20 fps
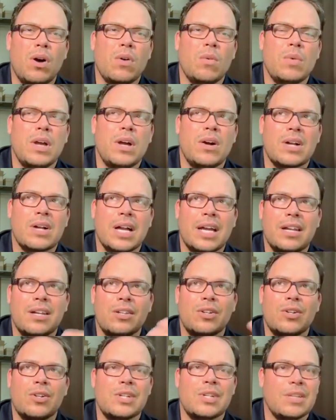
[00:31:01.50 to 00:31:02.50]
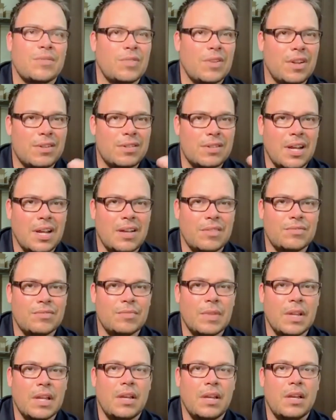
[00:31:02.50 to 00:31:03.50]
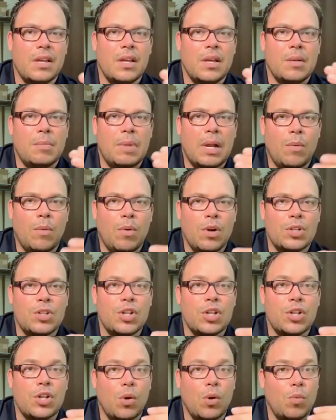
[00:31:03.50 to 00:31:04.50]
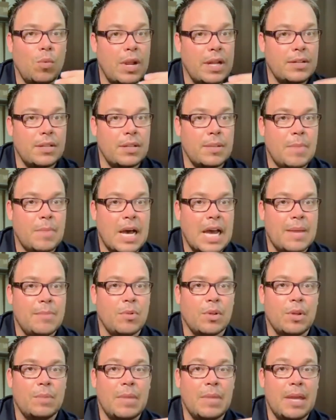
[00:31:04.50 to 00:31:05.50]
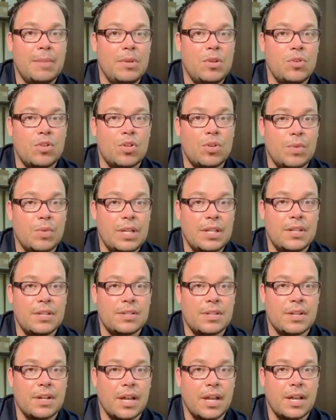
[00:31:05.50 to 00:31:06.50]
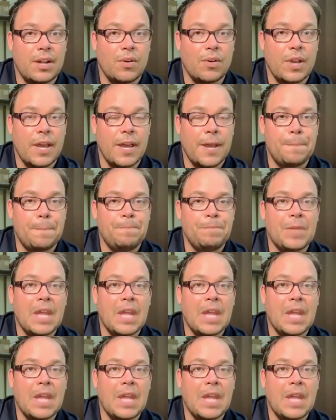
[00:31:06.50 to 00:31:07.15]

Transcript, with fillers: we all kind of learn different stuff, but I want you to go right to the Bible, and maybe you should read this tonight, okay?